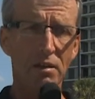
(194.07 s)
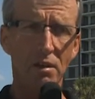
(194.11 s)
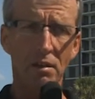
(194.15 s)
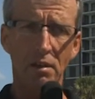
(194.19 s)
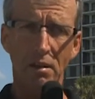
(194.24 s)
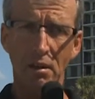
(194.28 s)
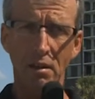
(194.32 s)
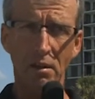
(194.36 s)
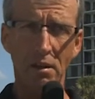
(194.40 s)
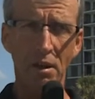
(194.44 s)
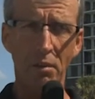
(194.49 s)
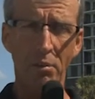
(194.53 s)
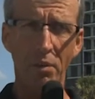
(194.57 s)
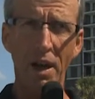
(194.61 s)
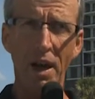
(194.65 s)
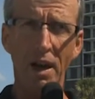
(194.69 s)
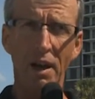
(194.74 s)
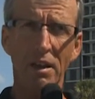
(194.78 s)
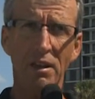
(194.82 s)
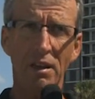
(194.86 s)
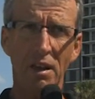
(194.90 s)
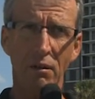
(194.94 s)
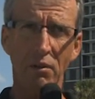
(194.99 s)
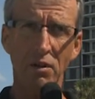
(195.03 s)
in
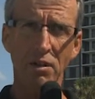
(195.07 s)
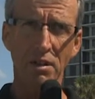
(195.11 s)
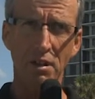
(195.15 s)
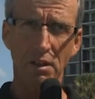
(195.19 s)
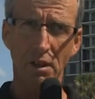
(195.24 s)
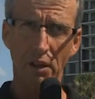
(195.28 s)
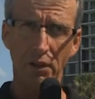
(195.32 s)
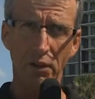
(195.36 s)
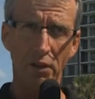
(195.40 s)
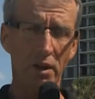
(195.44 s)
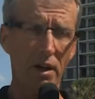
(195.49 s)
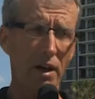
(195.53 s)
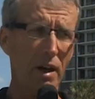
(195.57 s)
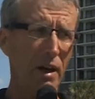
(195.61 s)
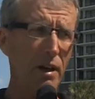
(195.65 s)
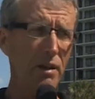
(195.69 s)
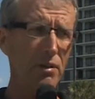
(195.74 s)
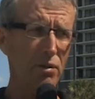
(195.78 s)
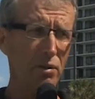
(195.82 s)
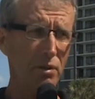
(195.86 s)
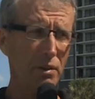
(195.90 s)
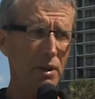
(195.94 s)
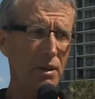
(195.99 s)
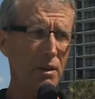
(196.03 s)
Quebec, there was another guy
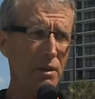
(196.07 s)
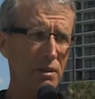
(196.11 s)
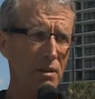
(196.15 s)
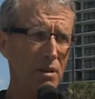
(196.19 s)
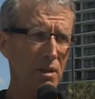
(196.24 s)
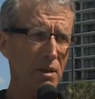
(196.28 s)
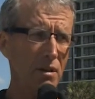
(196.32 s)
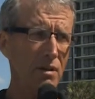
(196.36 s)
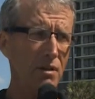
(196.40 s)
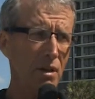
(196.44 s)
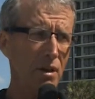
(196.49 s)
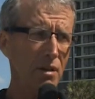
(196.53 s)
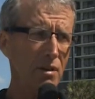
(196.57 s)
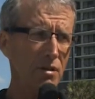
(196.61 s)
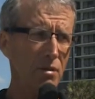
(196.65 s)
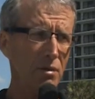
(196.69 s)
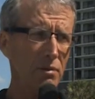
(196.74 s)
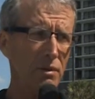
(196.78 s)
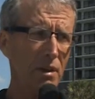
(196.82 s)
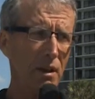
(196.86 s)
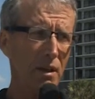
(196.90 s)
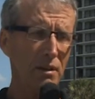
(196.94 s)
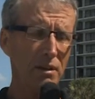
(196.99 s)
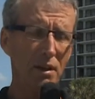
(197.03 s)
doing this also
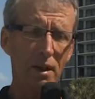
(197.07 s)
that